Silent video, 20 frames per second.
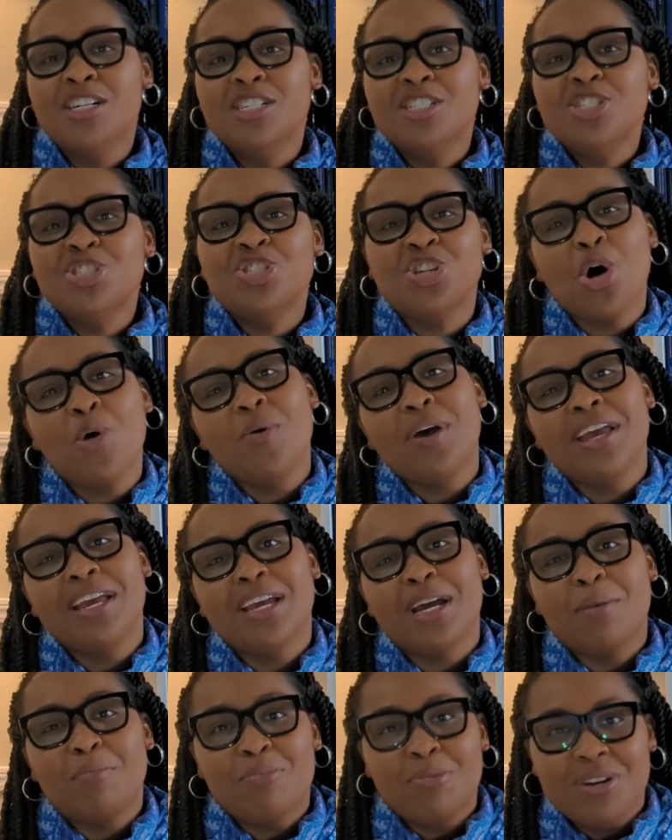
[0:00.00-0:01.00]
Showing
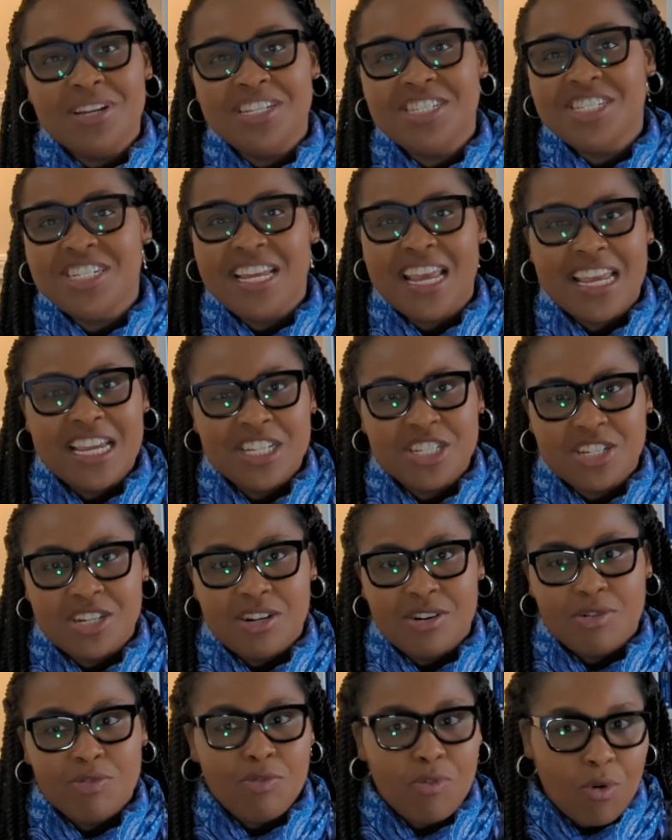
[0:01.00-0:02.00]

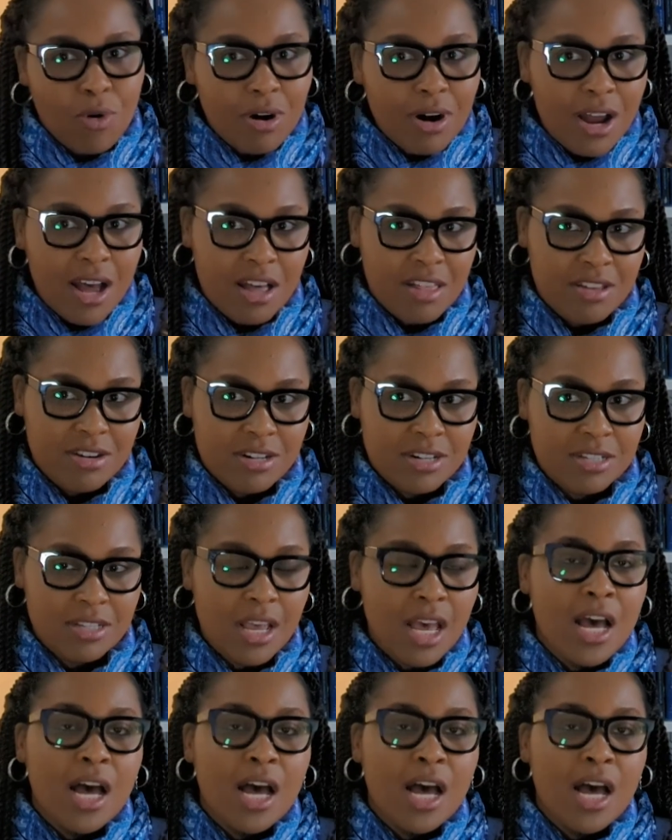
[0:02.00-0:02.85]
appreciation for others